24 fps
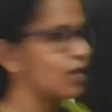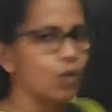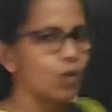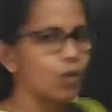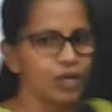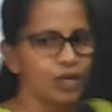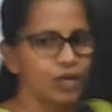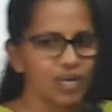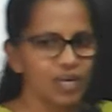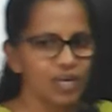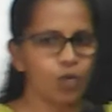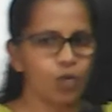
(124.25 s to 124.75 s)

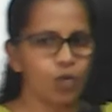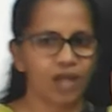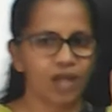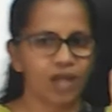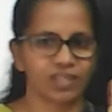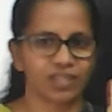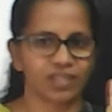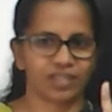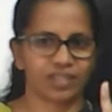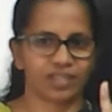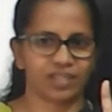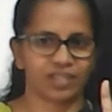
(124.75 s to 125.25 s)
only
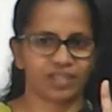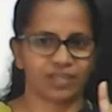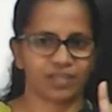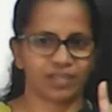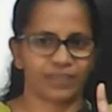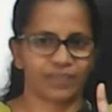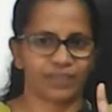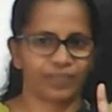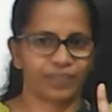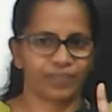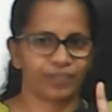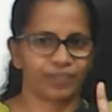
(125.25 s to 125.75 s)
once.
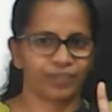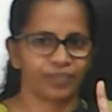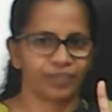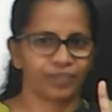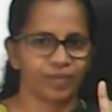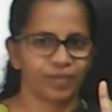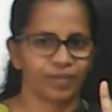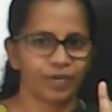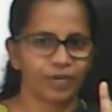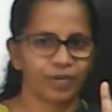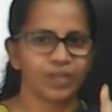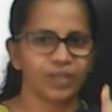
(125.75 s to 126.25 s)

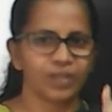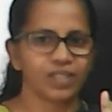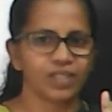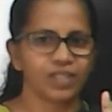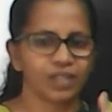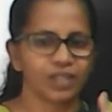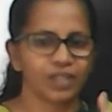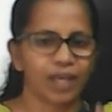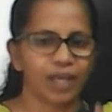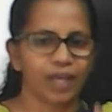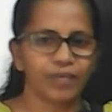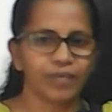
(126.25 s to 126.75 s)
Because
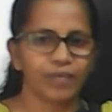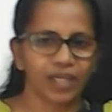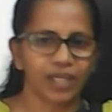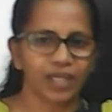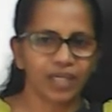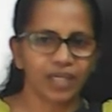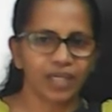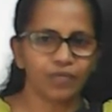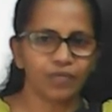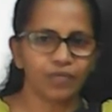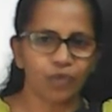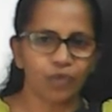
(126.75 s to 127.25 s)
I am
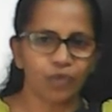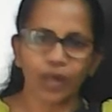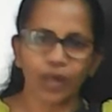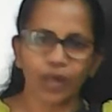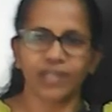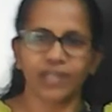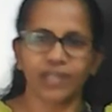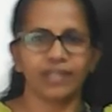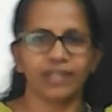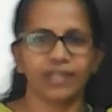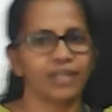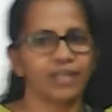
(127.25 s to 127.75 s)
taking 4
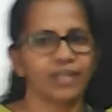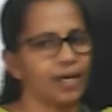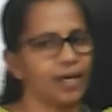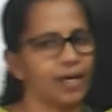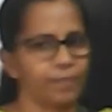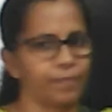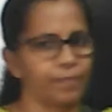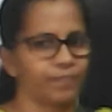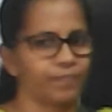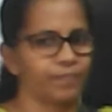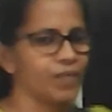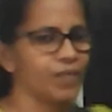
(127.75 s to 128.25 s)
at a
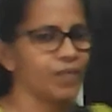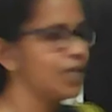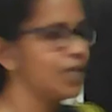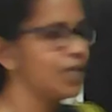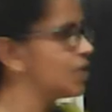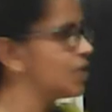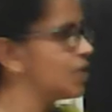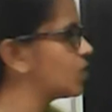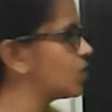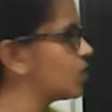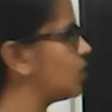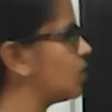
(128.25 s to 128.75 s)
time.
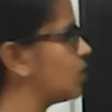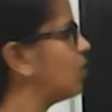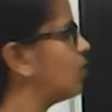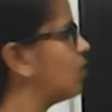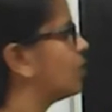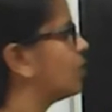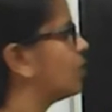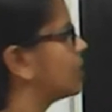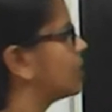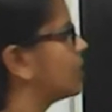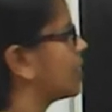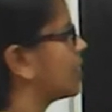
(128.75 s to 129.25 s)
So,
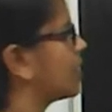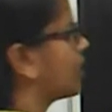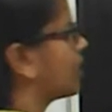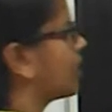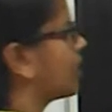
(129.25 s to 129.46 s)
say the